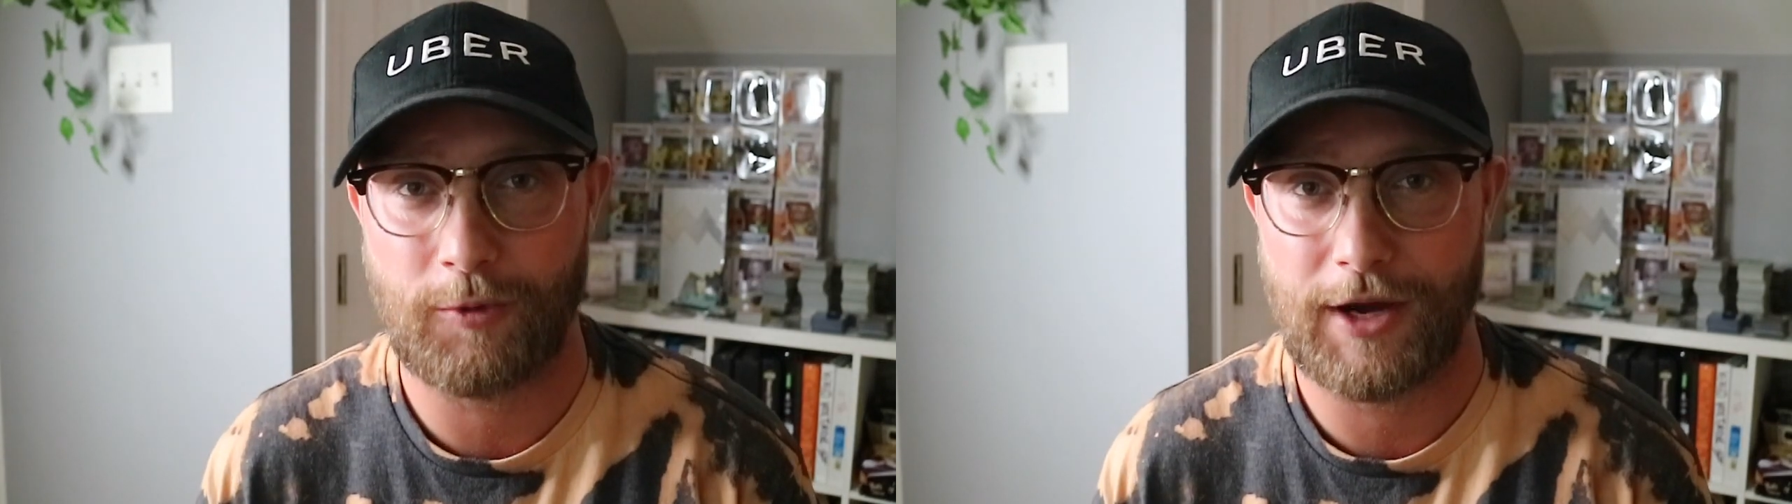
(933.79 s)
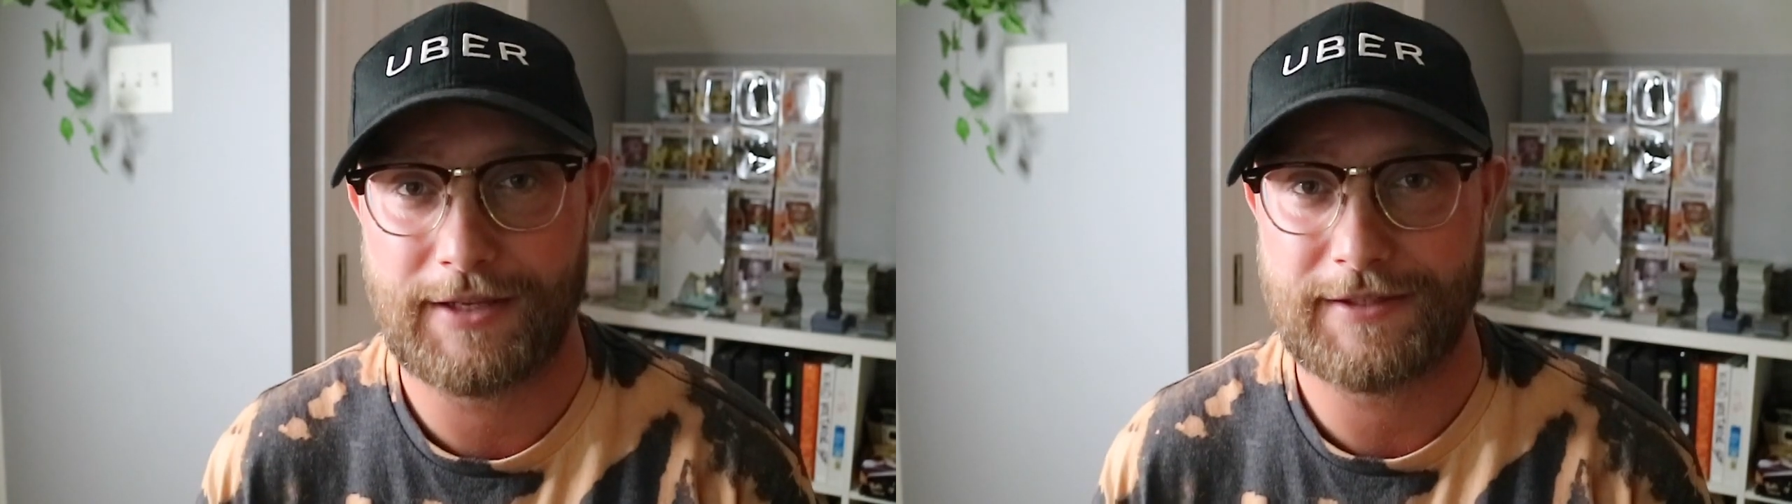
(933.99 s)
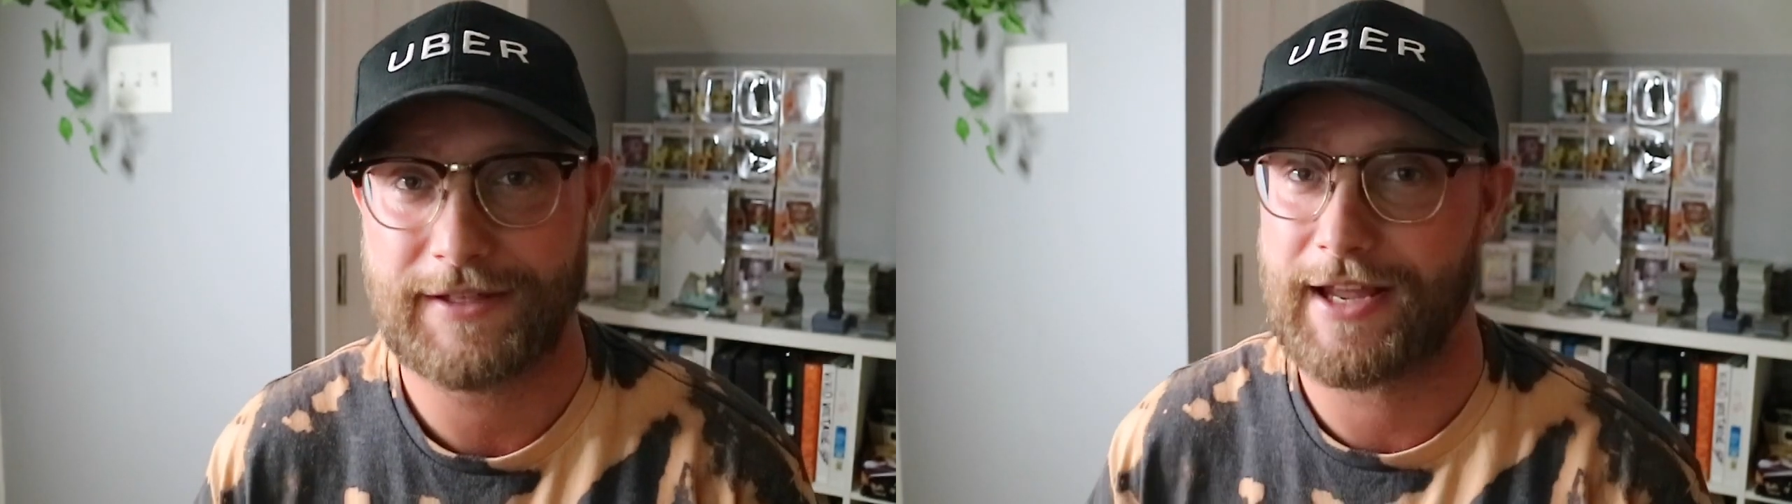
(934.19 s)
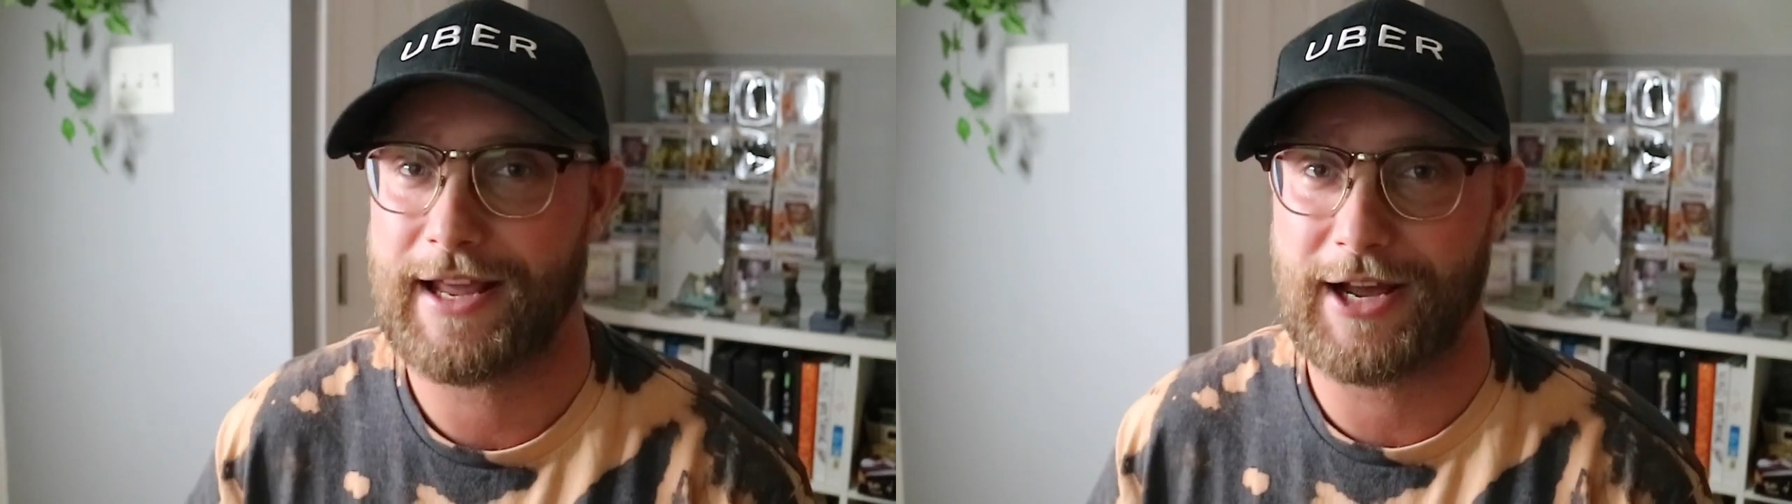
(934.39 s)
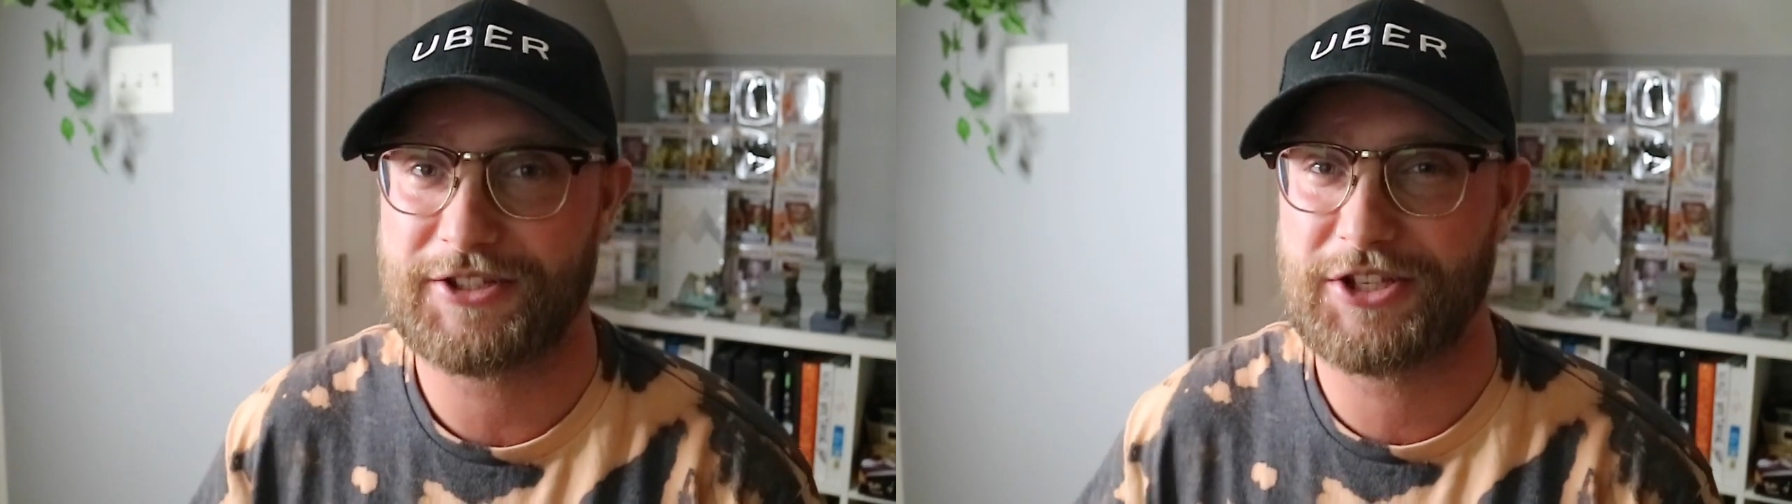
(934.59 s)
was,
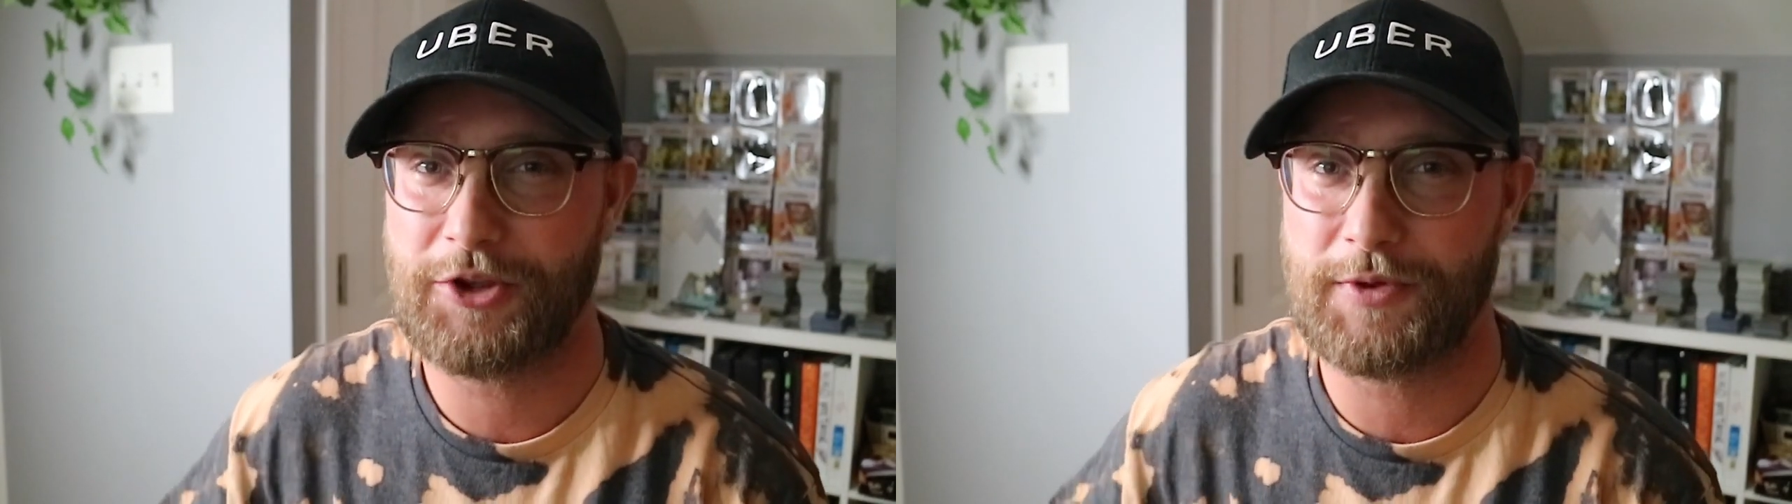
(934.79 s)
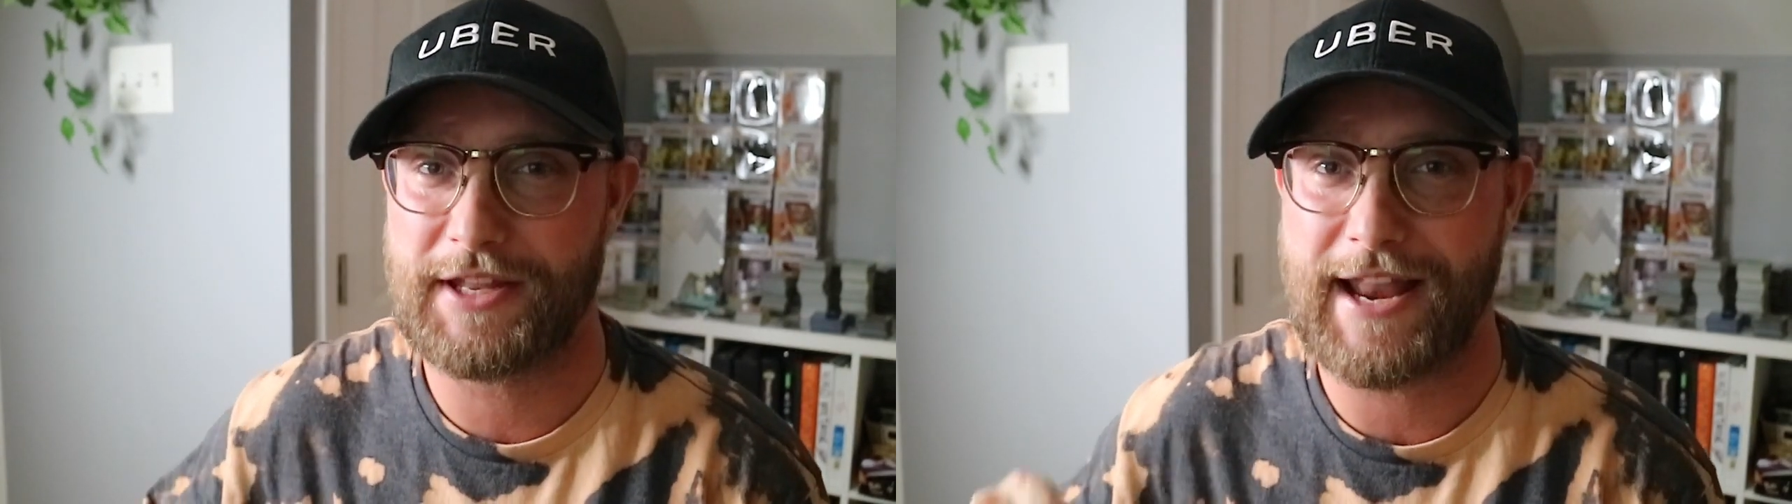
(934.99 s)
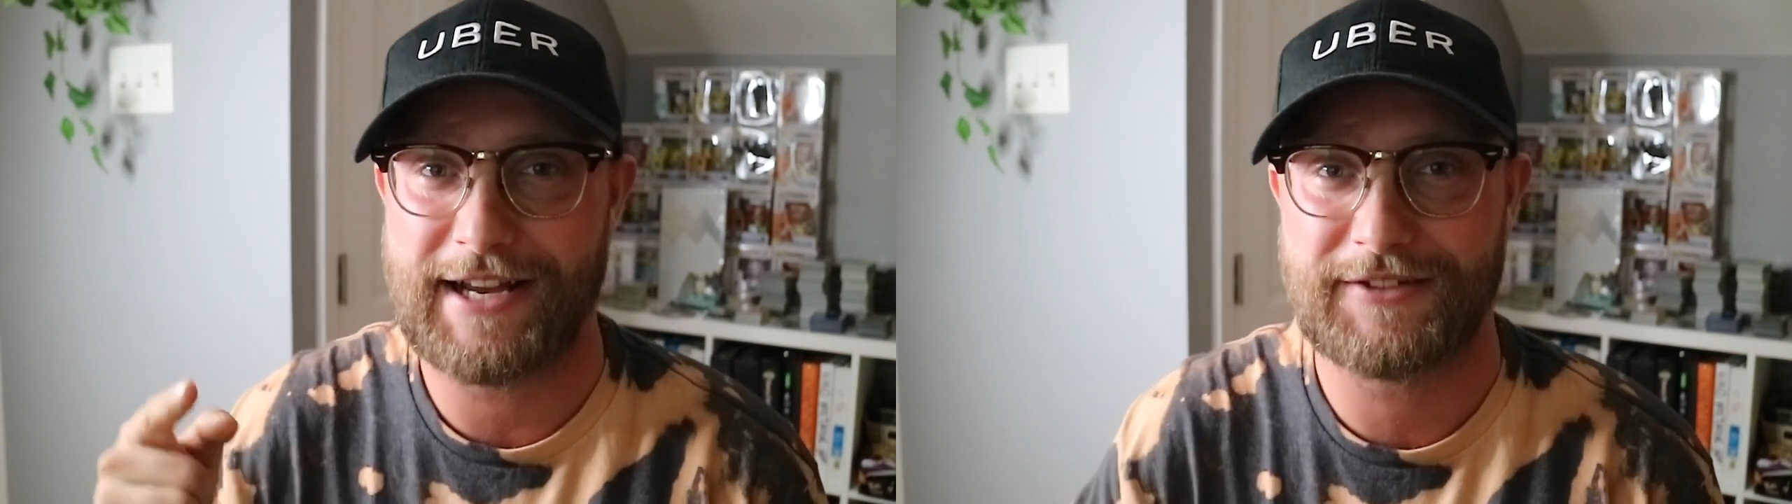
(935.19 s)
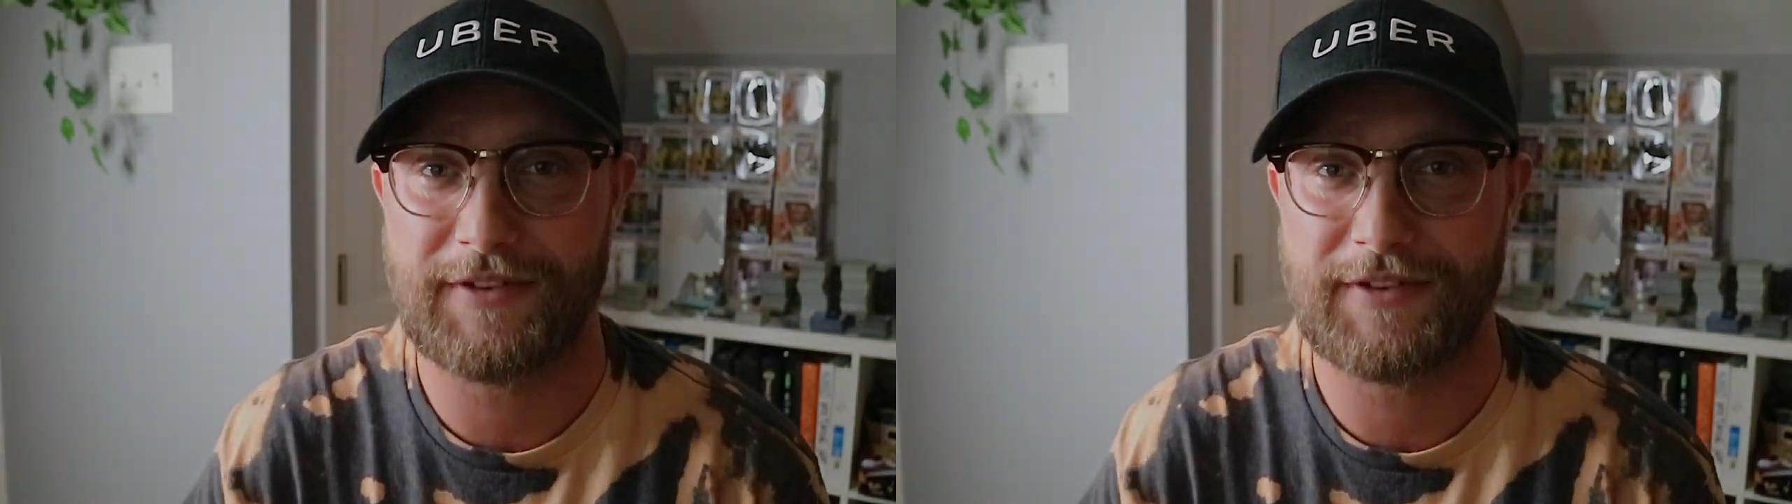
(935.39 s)
and I'll see you in the next